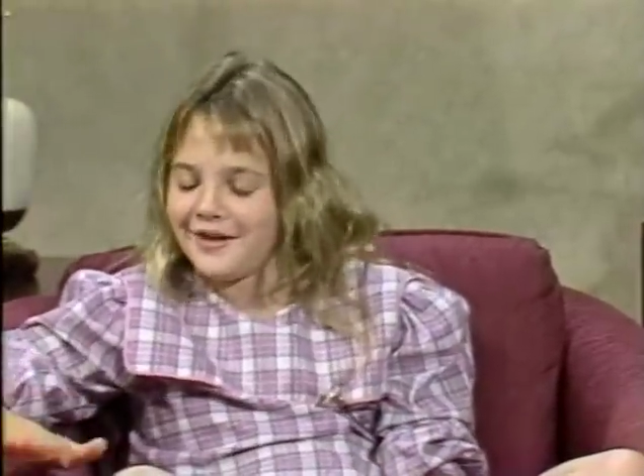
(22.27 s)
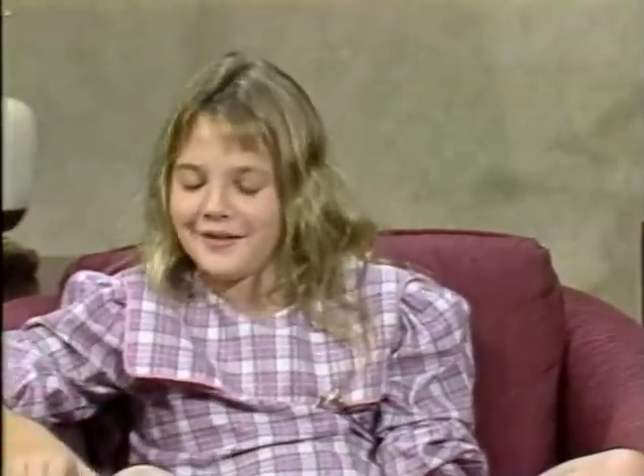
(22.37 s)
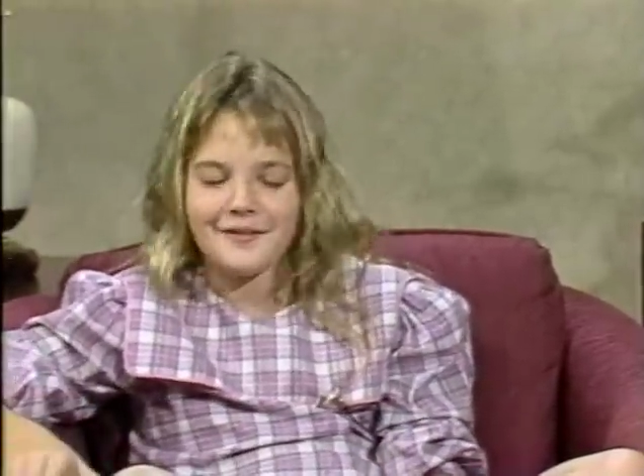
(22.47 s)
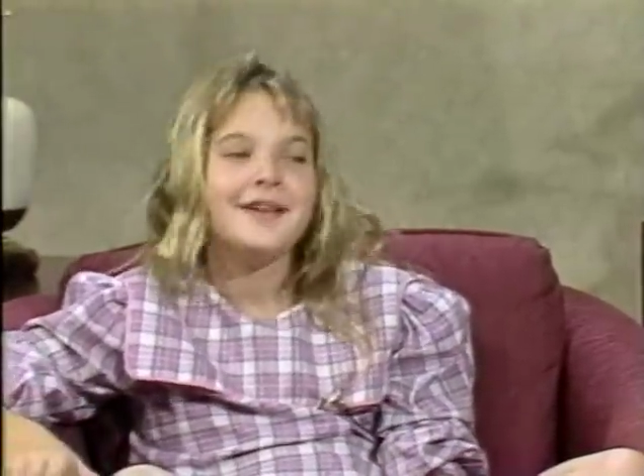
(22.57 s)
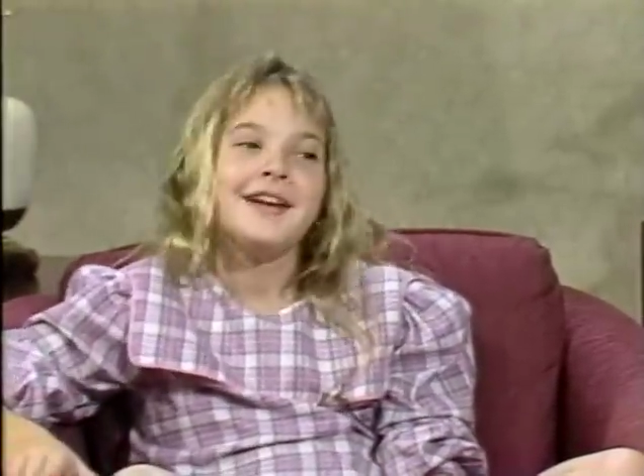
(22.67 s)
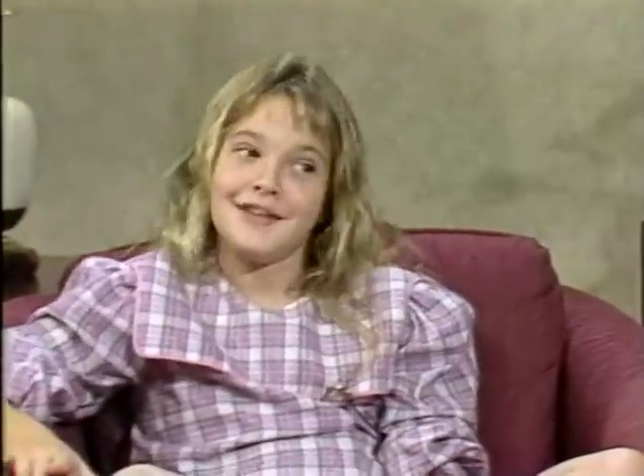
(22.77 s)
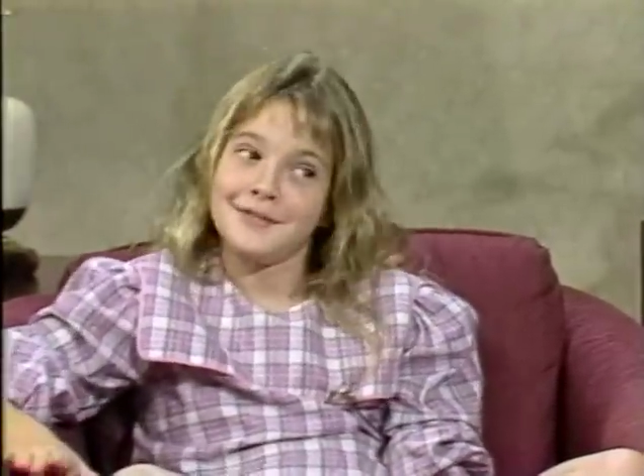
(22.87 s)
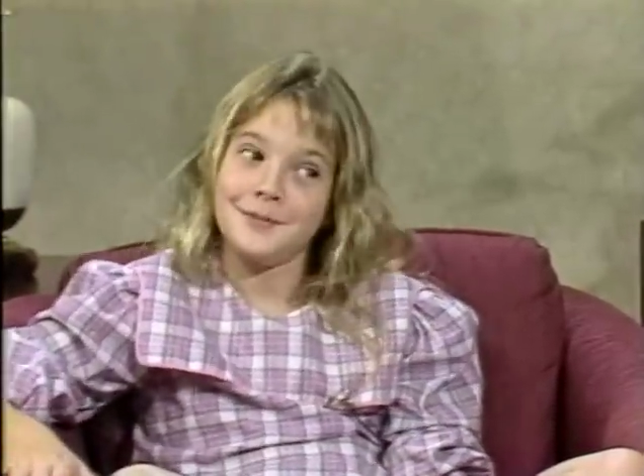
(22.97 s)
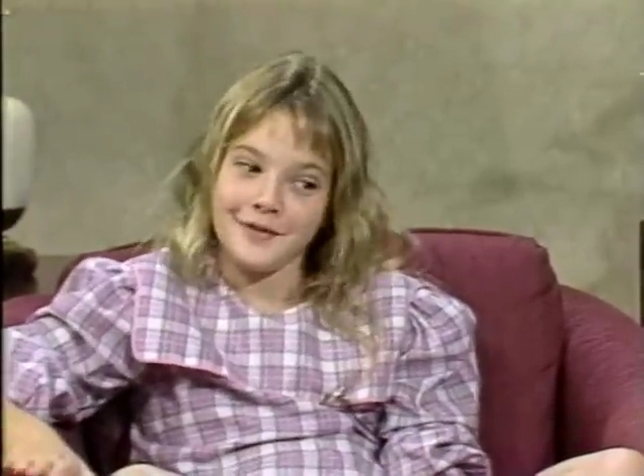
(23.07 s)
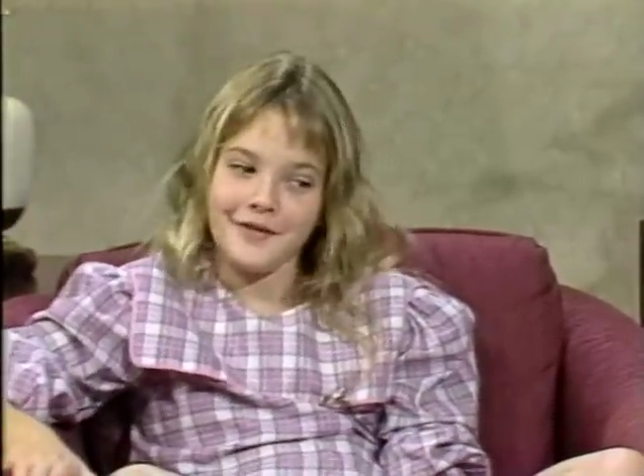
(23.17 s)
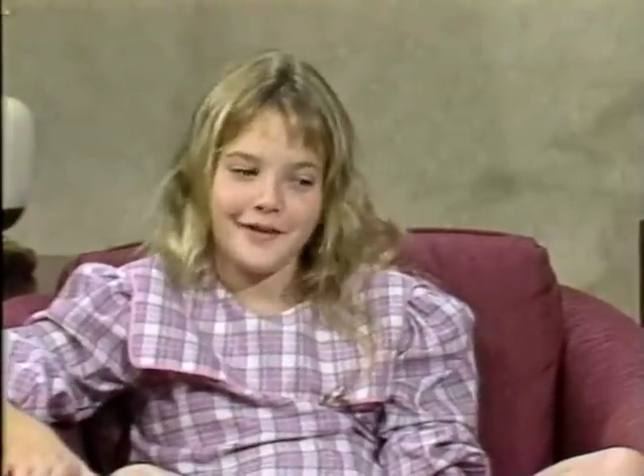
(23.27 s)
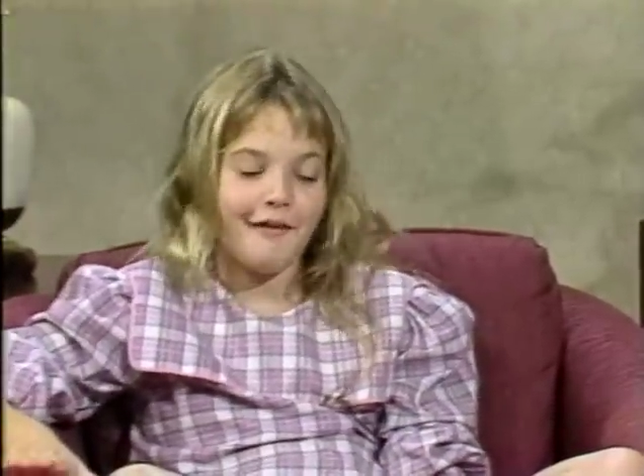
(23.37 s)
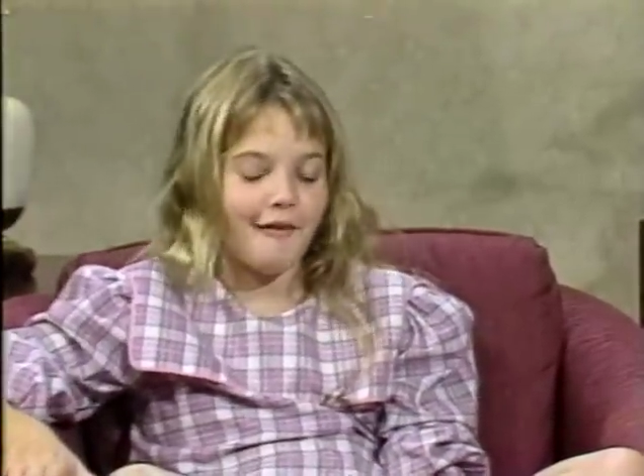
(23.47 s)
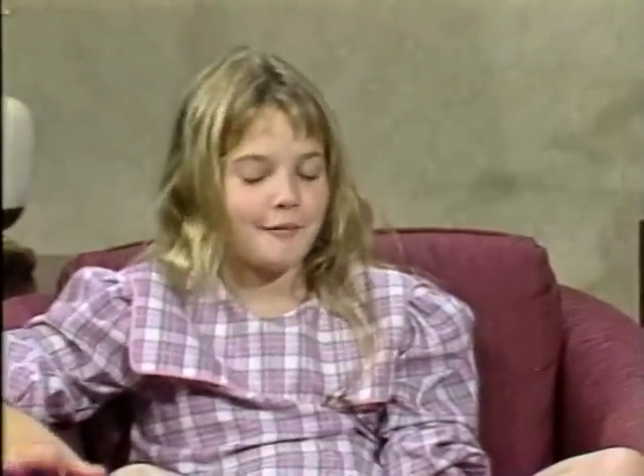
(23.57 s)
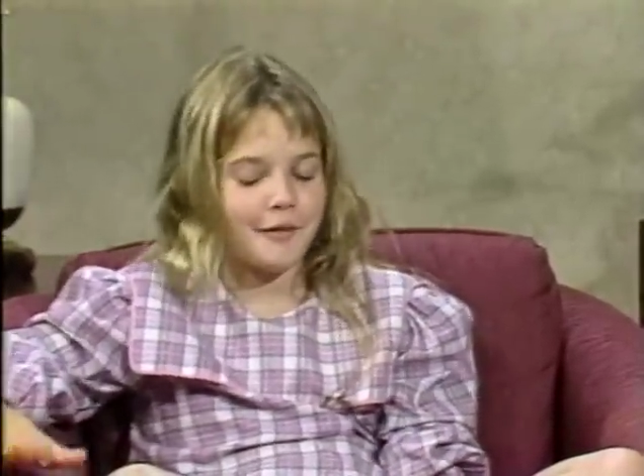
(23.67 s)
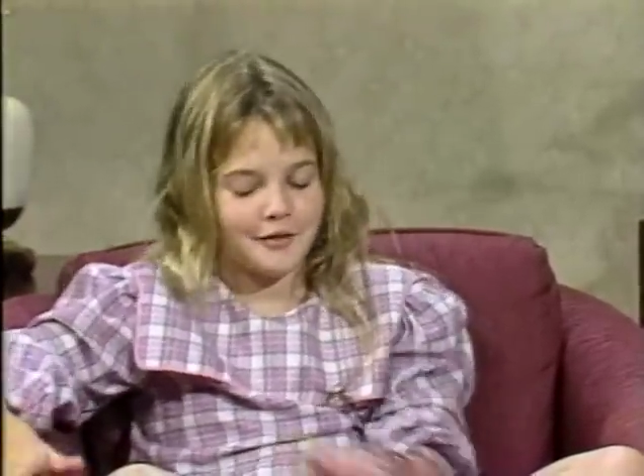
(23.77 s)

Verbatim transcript: You know, it's really hard work.